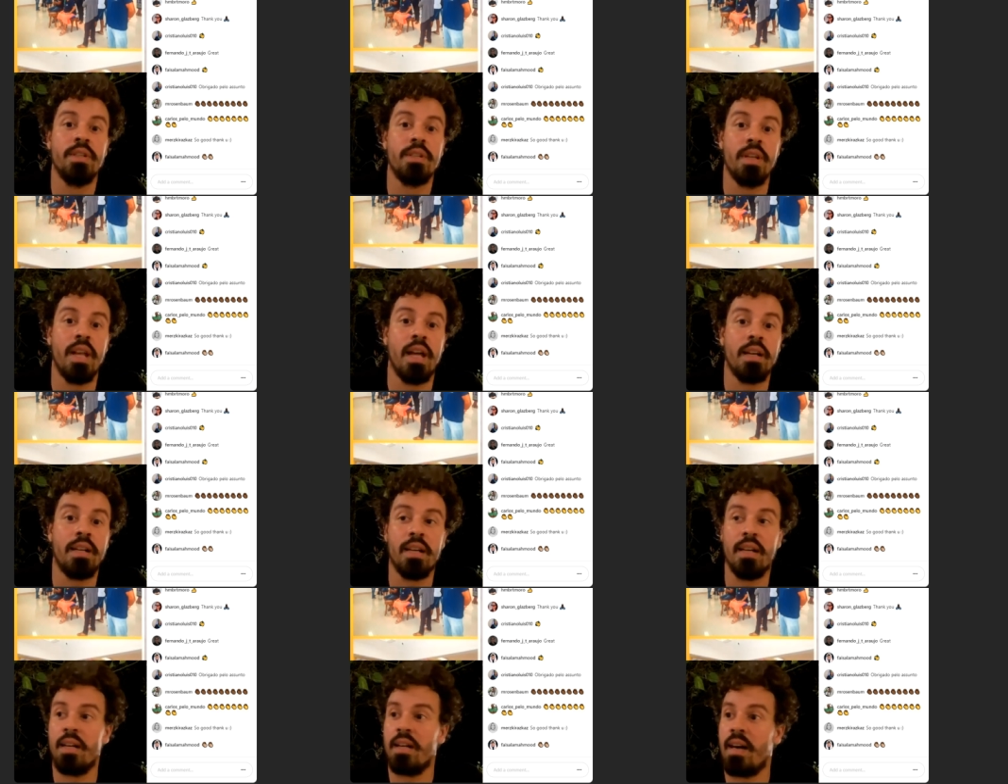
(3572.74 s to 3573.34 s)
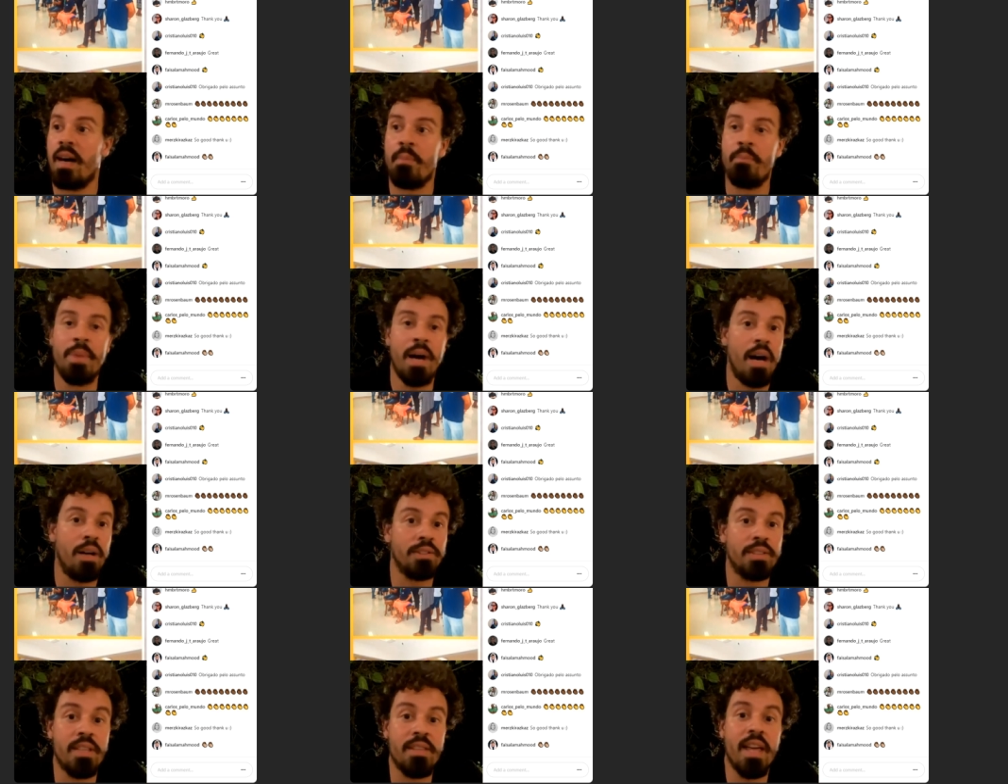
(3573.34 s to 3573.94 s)

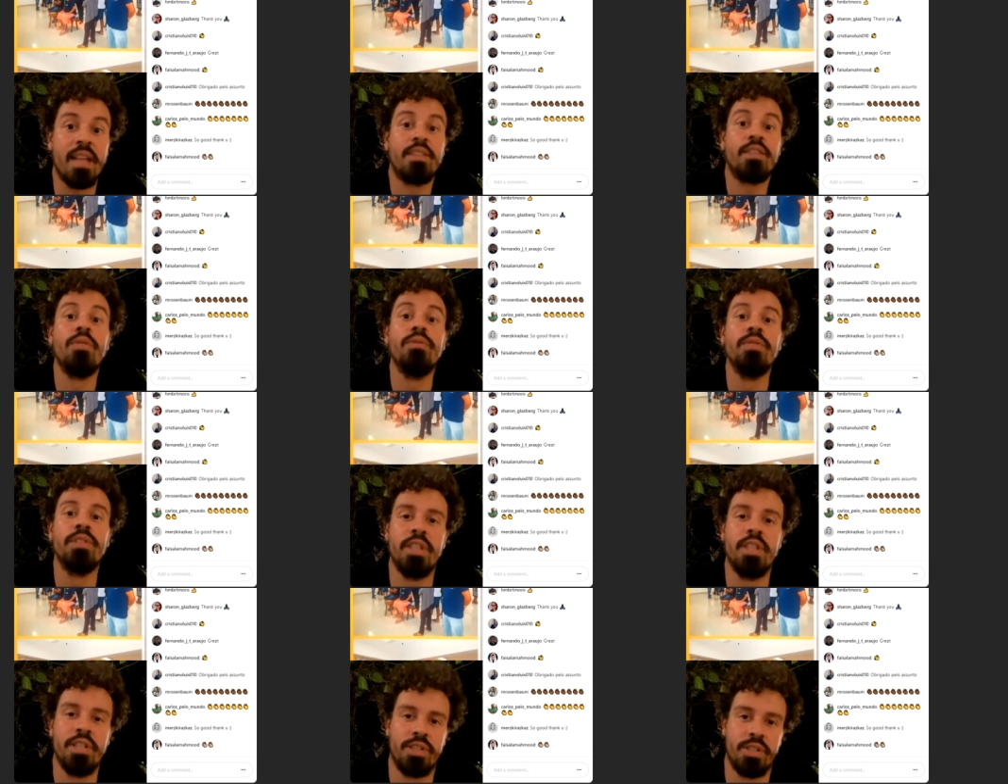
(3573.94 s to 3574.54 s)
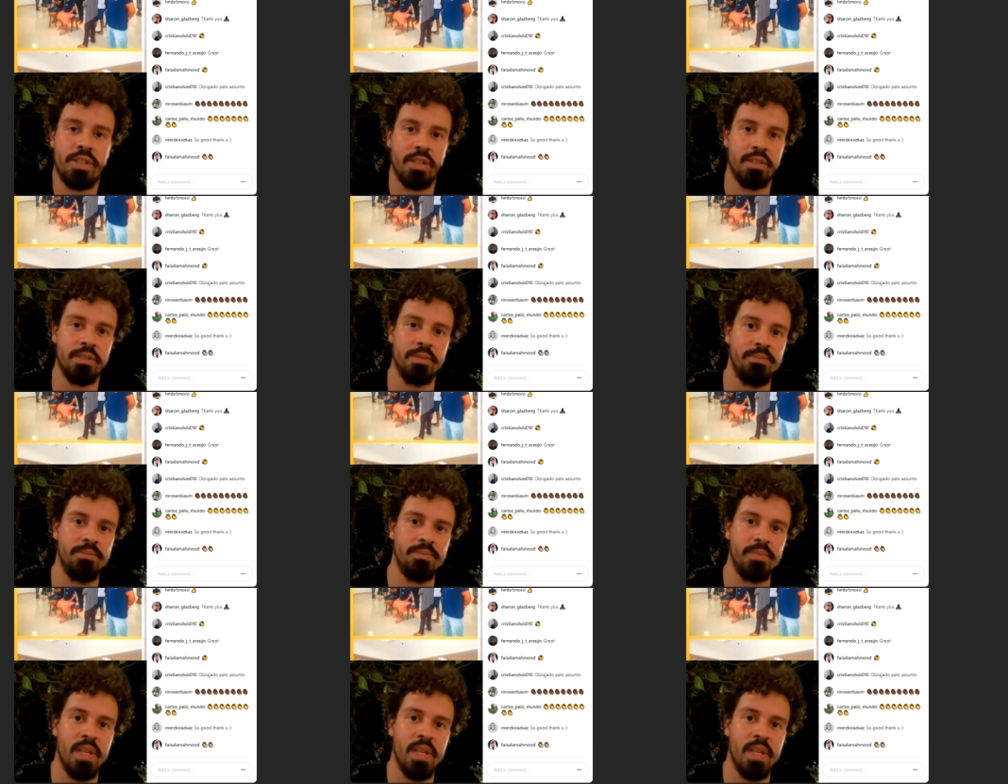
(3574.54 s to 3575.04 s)
about in that condition.